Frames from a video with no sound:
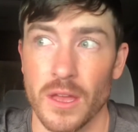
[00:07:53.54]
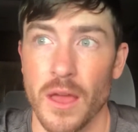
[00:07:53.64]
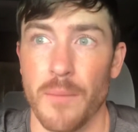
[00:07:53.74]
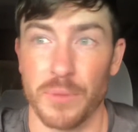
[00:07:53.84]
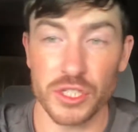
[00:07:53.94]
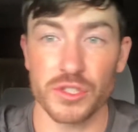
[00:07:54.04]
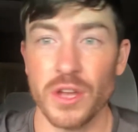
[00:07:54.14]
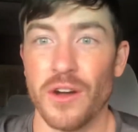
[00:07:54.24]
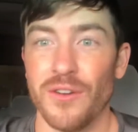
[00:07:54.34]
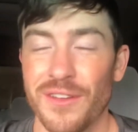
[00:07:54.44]
But just
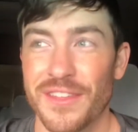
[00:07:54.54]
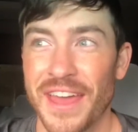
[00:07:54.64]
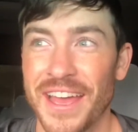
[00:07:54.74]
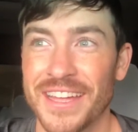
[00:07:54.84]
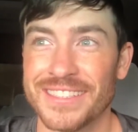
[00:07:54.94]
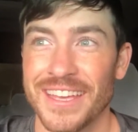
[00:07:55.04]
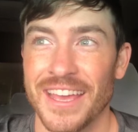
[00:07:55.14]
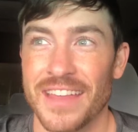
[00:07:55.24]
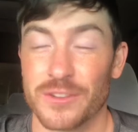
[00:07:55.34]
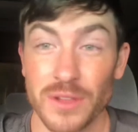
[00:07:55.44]
know that
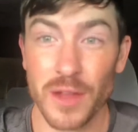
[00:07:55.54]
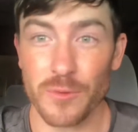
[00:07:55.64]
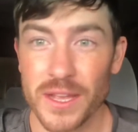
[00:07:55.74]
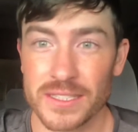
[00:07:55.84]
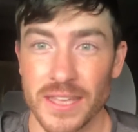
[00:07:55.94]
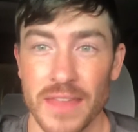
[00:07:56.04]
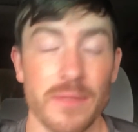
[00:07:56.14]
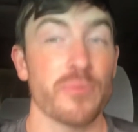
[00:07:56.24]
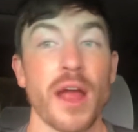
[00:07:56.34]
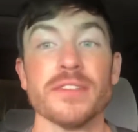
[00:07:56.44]
there's a lot of risk, and the
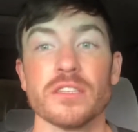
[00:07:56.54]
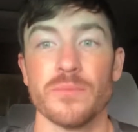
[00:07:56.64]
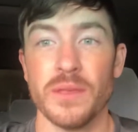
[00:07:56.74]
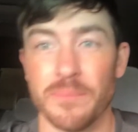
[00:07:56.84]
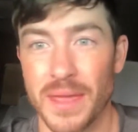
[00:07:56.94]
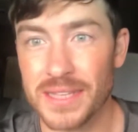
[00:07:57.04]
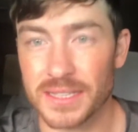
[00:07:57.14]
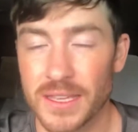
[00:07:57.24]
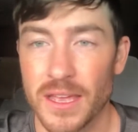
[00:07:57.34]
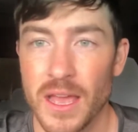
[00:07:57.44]
project could be
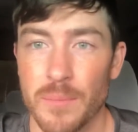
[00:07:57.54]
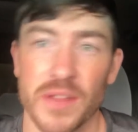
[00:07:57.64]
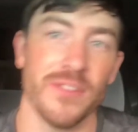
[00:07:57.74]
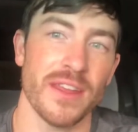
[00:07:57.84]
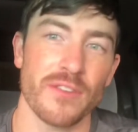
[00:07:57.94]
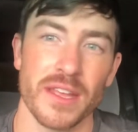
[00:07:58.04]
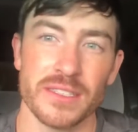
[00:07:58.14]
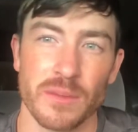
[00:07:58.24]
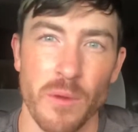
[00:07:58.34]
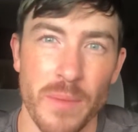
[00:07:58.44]
amazing, but if it never gets
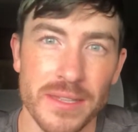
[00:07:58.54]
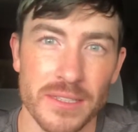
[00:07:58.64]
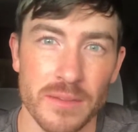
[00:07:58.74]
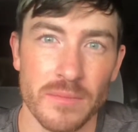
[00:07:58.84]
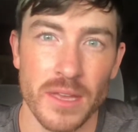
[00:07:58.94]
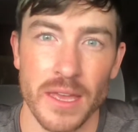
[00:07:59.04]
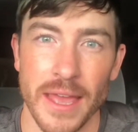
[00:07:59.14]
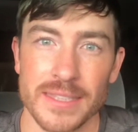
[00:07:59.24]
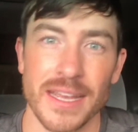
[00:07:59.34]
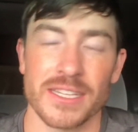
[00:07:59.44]
the momentum
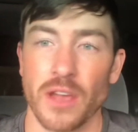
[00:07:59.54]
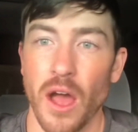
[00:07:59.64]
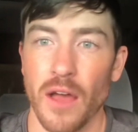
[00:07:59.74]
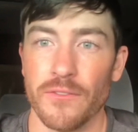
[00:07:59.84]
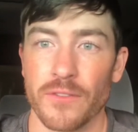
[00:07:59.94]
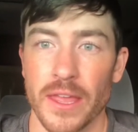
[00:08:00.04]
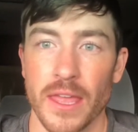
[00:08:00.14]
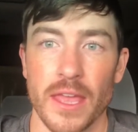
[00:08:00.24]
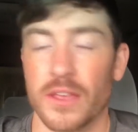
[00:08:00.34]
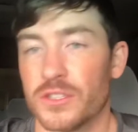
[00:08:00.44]
and takes off, like,
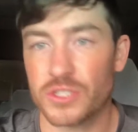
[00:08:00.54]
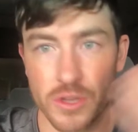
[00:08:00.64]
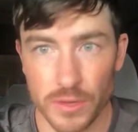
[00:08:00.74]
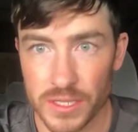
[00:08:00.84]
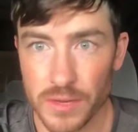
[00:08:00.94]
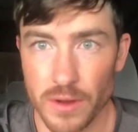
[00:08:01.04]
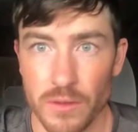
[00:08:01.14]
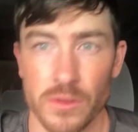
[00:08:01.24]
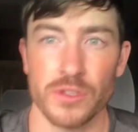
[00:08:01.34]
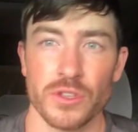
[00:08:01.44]
it could go to zero.
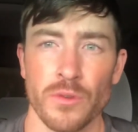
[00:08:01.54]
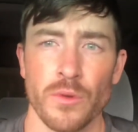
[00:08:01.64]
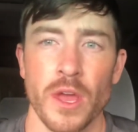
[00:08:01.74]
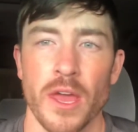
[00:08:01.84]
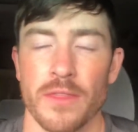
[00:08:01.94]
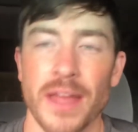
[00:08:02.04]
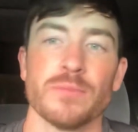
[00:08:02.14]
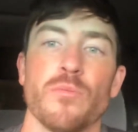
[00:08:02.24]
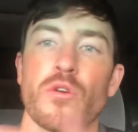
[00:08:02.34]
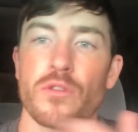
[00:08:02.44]
So that's
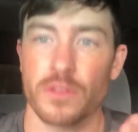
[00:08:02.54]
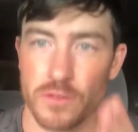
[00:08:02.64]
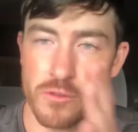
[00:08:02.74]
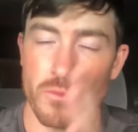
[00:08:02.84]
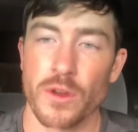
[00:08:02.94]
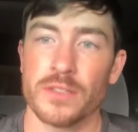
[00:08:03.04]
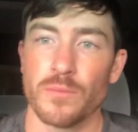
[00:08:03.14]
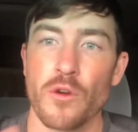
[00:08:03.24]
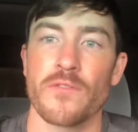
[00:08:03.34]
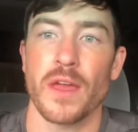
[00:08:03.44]
more, you run
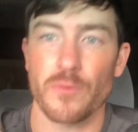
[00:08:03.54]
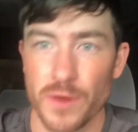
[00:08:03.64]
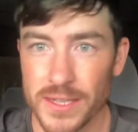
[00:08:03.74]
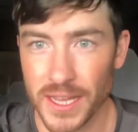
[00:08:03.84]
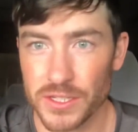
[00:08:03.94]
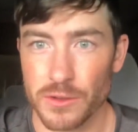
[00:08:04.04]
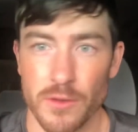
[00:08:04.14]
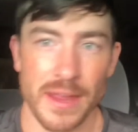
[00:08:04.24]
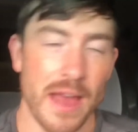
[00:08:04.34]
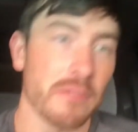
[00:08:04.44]
more of that risk as you go
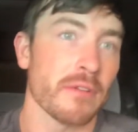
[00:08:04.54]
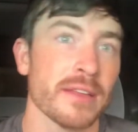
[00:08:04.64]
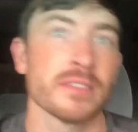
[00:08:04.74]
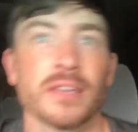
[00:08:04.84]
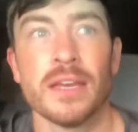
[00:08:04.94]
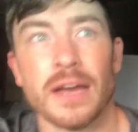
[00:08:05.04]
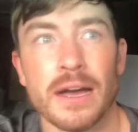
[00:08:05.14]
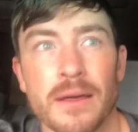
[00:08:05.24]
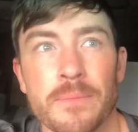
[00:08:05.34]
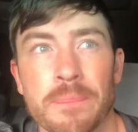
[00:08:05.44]
down, right?
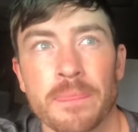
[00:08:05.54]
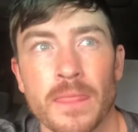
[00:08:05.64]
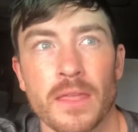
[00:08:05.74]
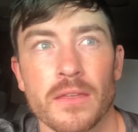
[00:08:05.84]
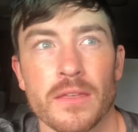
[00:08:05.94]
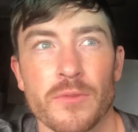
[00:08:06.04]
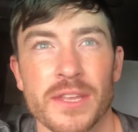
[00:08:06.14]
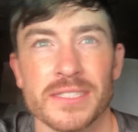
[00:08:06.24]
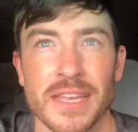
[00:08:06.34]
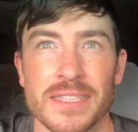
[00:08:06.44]
What they
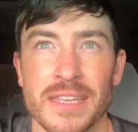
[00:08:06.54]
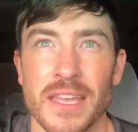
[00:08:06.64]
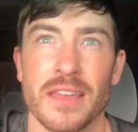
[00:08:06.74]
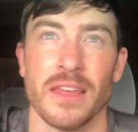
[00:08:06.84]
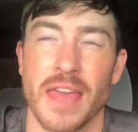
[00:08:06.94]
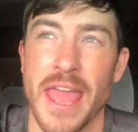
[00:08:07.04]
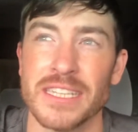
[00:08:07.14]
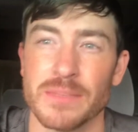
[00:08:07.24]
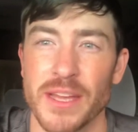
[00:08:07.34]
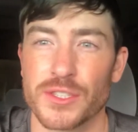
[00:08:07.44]
say is like
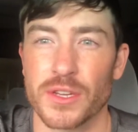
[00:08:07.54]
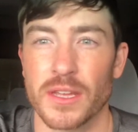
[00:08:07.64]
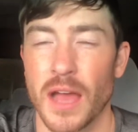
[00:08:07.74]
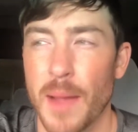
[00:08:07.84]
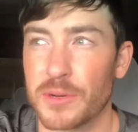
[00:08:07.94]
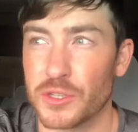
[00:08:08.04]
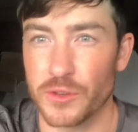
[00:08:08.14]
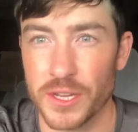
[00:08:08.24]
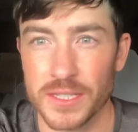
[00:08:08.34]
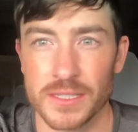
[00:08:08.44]
asymmetric
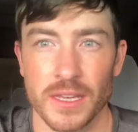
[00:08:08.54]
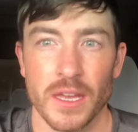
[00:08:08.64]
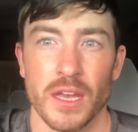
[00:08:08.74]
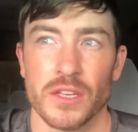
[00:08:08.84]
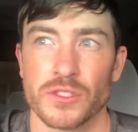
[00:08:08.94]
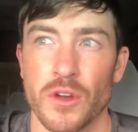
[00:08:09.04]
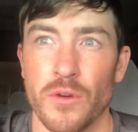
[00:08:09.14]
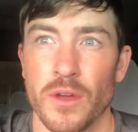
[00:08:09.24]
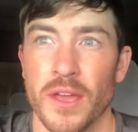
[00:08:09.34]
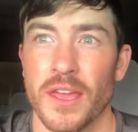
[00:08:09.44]
opportunities. So
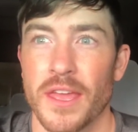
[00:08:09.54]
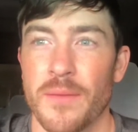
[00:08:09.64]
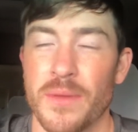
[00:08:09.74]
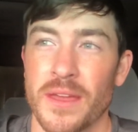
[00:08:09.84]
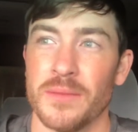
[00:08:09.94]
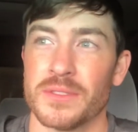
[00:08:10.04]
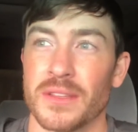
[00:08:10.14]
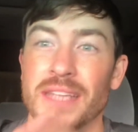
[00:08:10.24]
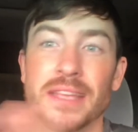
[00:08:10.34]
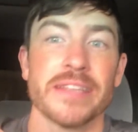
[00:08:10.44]
it becomes
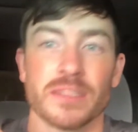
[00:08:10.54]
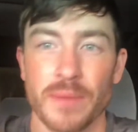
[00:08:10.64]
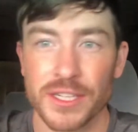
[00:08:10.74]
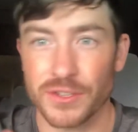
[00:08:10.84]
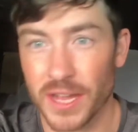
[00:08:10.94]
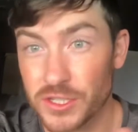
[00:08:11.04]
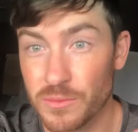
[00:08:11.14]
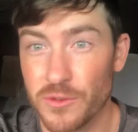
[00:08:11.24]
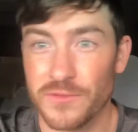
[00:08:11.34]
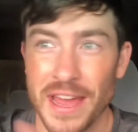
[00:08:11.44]
less asymmetric as you
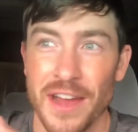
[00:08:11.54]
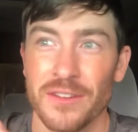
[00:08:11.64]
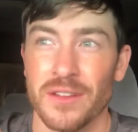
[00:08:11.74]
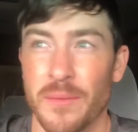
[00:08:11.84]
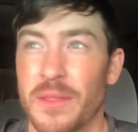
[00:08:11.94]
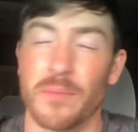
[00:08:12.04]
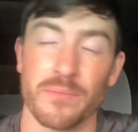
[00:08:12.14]
move down. I mean,